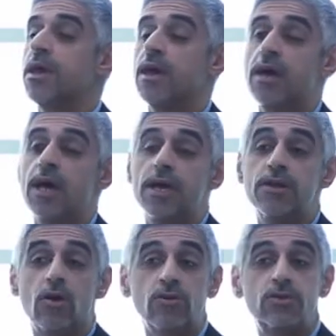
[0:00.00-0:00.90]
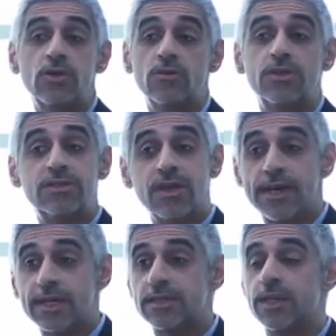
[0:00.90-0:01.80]
and also the
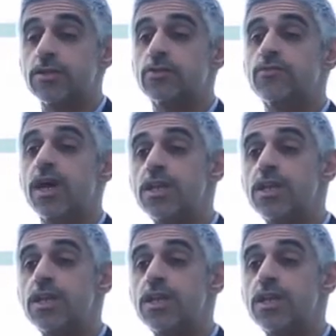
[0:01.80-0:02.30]
diet that is very